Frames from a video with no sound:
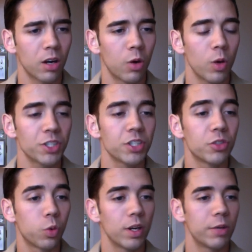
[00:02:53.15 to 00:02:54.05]
Question
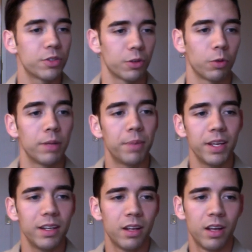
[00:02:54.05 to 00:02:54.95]
20 was a
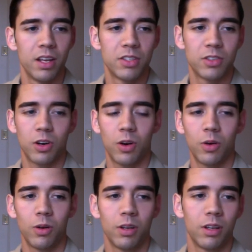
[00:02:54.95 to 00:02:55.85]
repeat. So